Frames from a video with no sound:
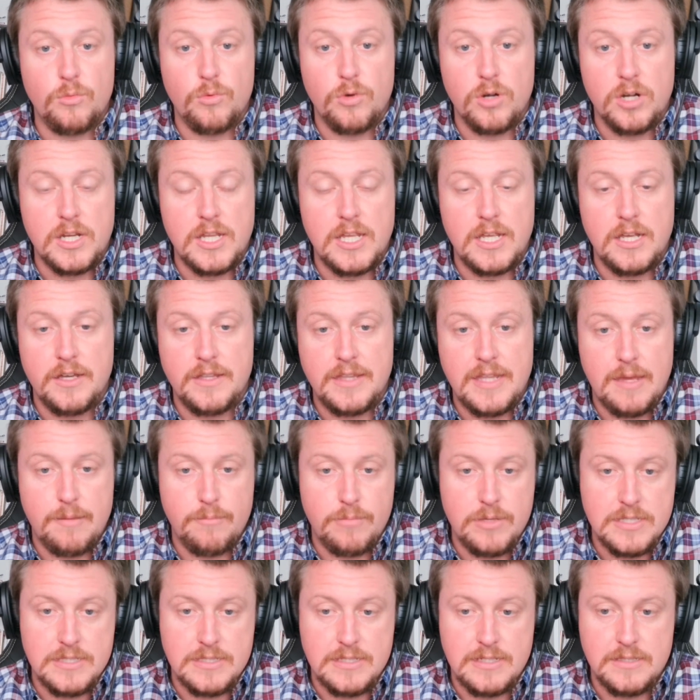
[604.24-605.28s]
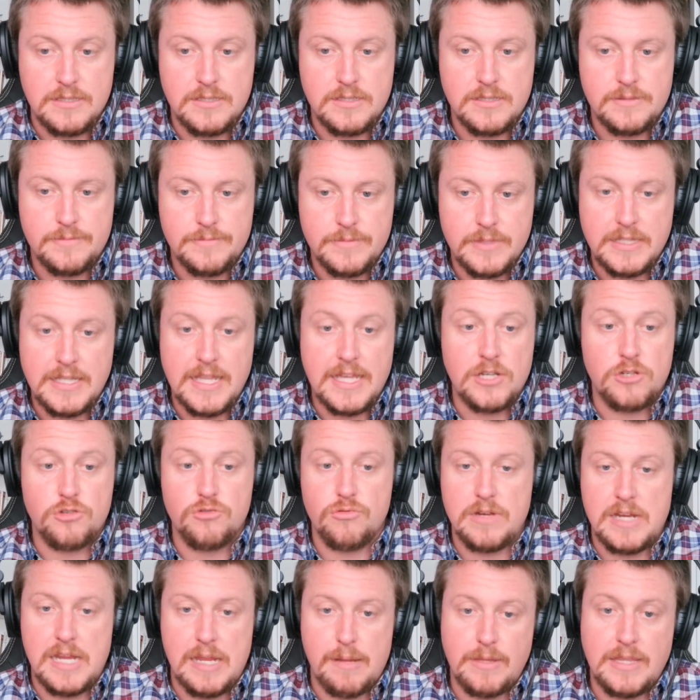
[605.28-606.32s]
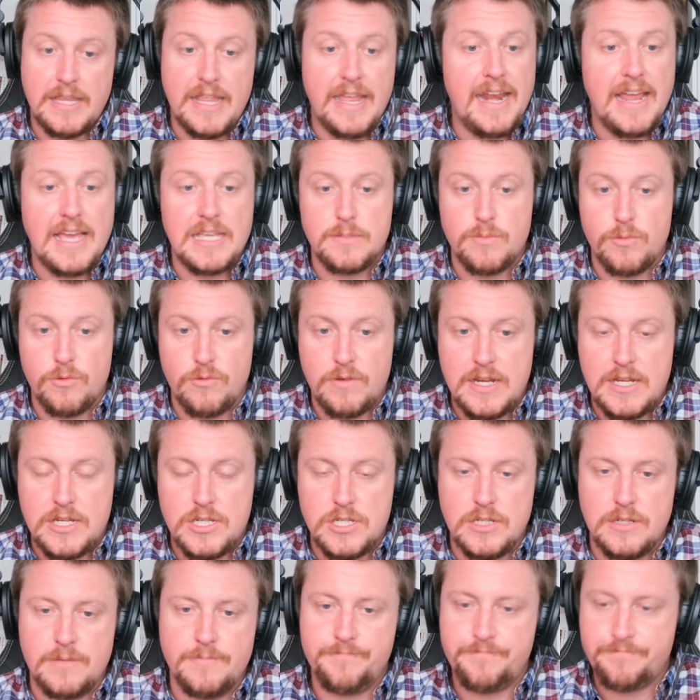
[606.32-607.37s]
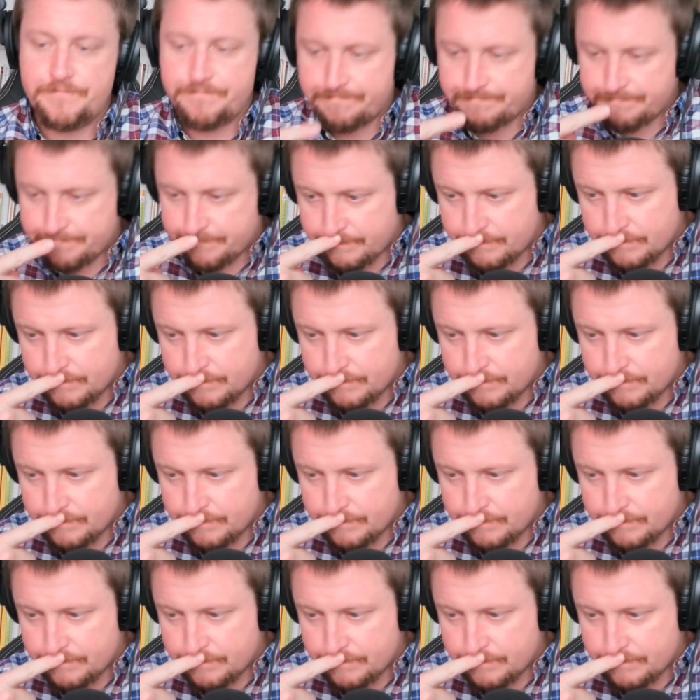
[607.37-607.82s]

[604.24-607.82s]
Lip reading: have they been working on that business and that dream and that aspiration?